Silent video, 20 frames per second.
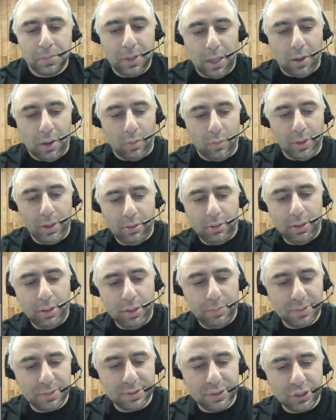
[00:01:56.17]
Now we are
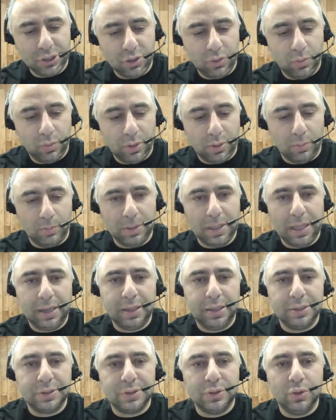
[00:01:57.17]
in a position where
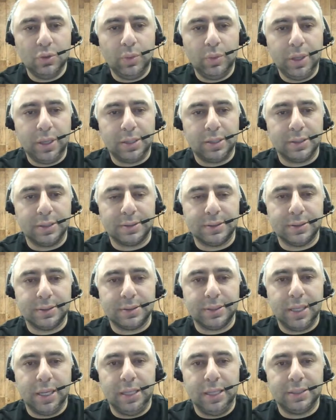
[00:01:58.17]
black has two
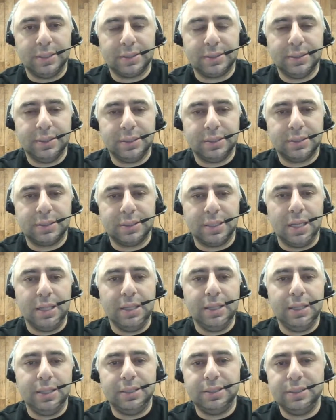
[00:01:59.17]
weaknesses, a6 and
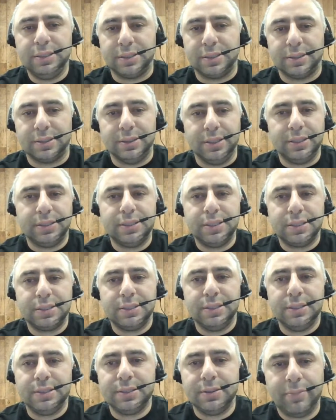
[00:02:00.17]
d6. d6
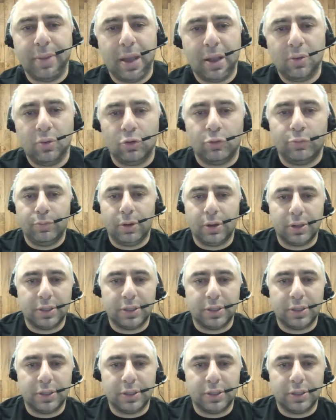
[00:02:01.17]
is a backward pawn.